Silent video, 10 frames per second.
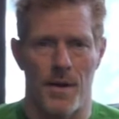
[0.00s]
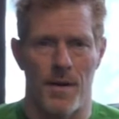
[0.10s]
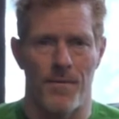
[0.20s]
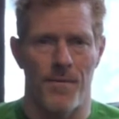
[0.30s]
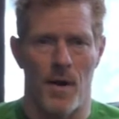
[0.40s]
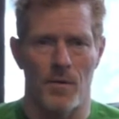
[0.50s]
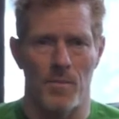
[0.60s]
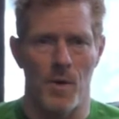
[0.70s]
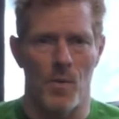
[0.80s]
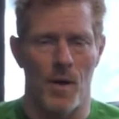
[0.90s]
that I
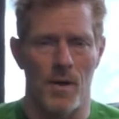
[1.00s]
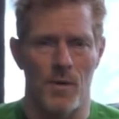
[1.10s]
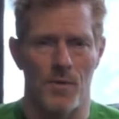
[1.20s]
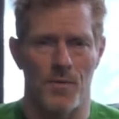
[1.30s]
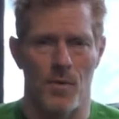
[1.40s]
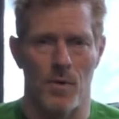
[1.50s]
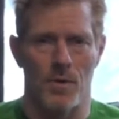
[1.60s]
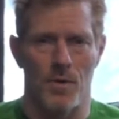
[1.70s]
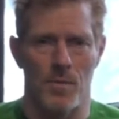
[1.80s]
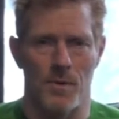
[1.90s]
found to be quite useful
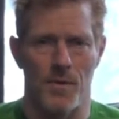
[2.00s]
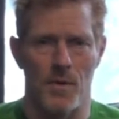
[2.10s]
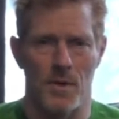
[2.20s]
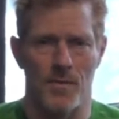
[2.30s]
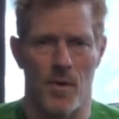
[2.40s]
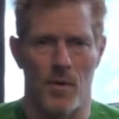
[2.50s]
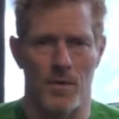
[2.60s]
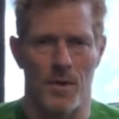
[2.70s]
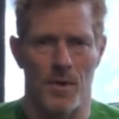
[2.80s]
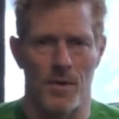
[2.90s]
in terms of using
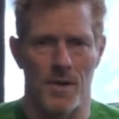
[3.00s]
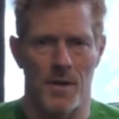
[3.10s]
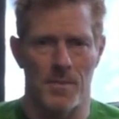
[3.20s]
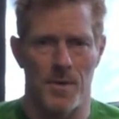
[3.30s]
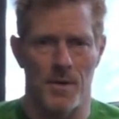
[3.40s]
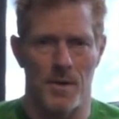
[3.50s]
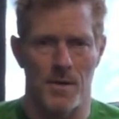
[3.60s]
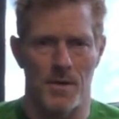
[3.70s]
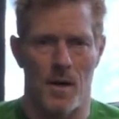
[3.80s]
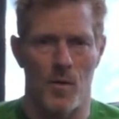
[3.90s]
volunteers has been
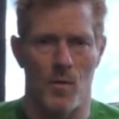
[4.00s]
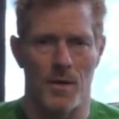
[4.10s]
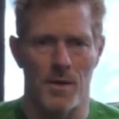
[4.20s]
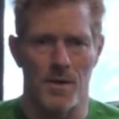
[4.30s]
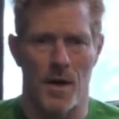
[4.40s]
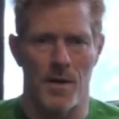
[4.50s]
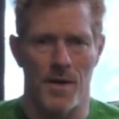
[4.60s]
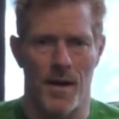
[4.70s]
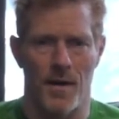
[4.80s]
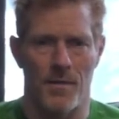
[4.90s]
this ongoing desire
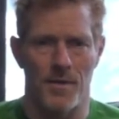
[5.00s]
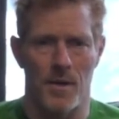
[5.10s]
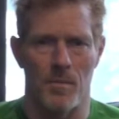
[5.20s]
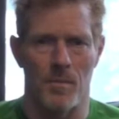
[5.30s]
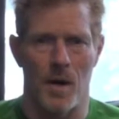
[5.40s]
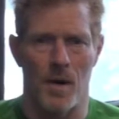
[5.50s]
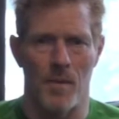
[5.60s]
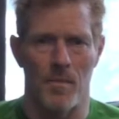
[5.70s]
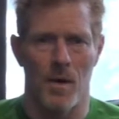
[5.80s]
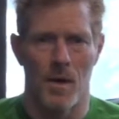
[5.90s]
to have some
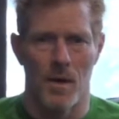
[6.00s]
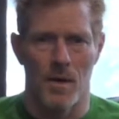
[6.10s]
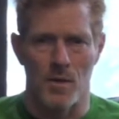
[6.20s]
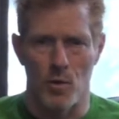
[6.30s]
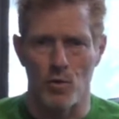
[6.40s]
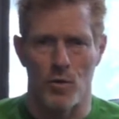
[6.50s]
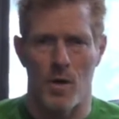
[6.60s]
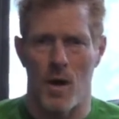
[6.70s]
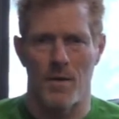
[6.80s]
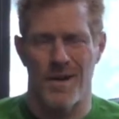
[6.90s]

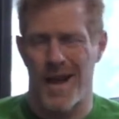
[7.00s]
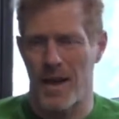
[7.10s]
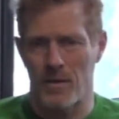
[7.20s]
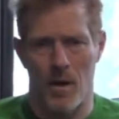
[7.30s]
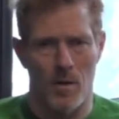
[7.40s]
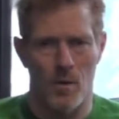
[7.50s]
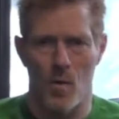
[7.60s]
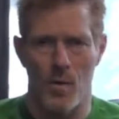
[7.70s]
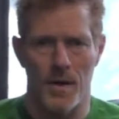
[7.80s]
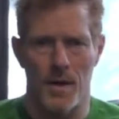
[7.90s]
social contact,
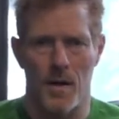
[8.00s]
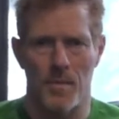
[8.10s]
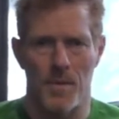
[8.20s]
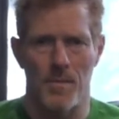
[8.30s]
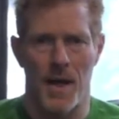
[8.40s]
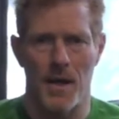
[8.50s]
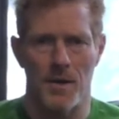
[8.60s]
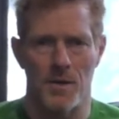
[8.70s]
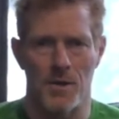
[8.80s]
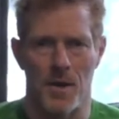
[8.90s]
ongoing
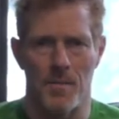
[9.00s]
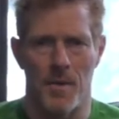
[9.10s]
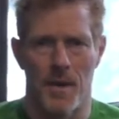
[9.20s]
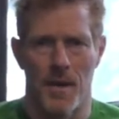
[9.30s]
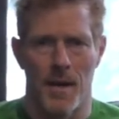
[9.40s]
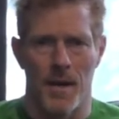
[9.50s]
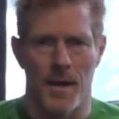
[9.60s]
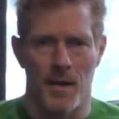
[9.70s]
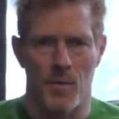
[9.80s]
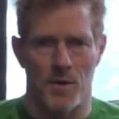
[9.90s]
companionship.
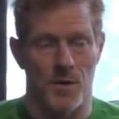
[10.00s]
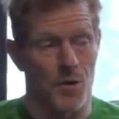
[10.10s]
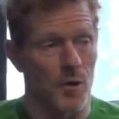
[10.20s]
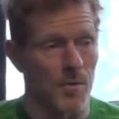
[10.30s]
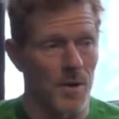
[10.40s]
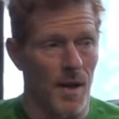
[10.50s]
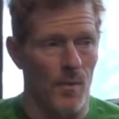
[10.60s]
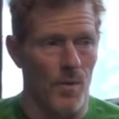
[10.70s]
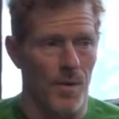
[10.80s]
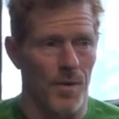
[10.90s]
And it was determined
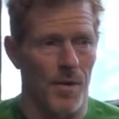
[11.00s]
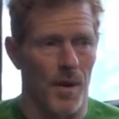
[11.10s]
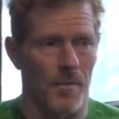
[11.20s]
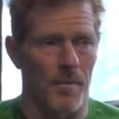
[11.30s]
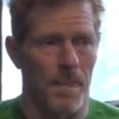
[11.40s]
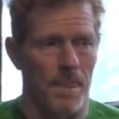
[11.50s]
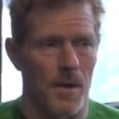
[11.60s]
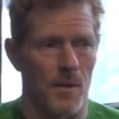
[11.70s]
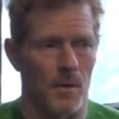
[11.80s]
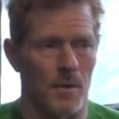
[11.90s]
that with
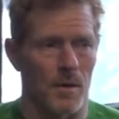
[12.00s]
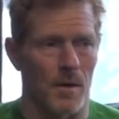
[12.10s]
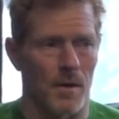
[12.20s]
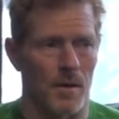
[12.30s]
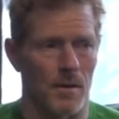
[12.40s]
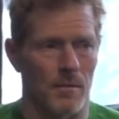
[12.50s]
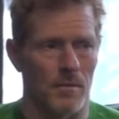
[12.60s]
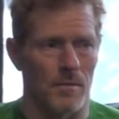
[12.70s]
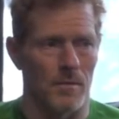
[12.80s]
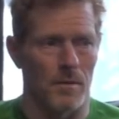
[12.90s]

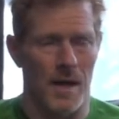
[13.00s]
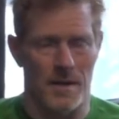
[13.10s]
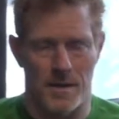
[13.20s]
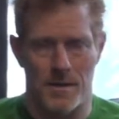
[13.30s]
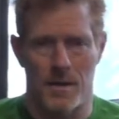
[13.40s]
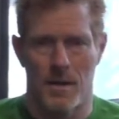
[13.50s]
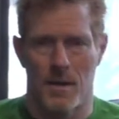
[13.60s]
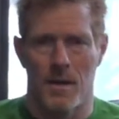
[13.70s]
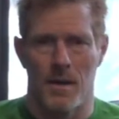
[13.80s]
the less